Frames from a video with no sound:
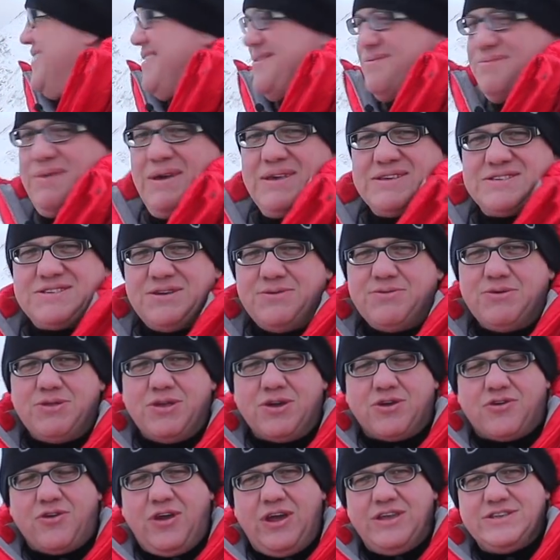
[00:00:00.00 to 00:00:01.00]
mix it with a
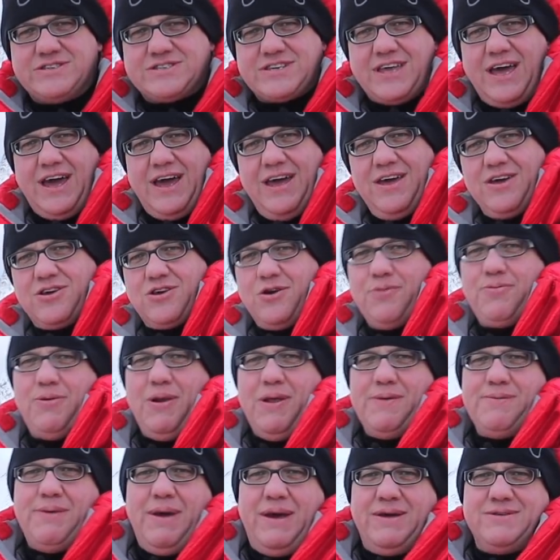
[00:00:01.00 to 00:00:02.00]
great sky, a couple
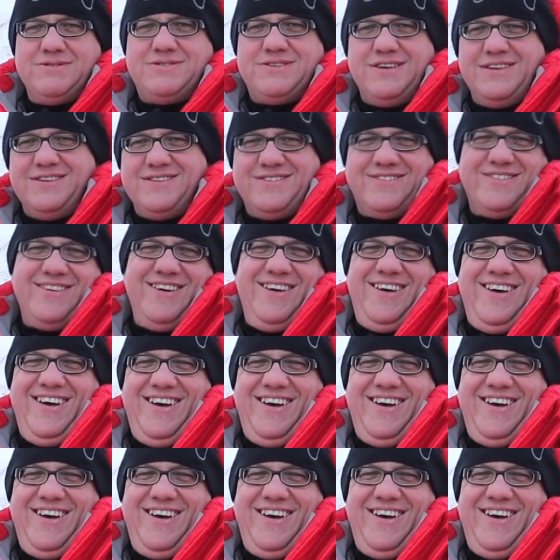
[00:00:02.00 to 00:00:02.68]
of mountains.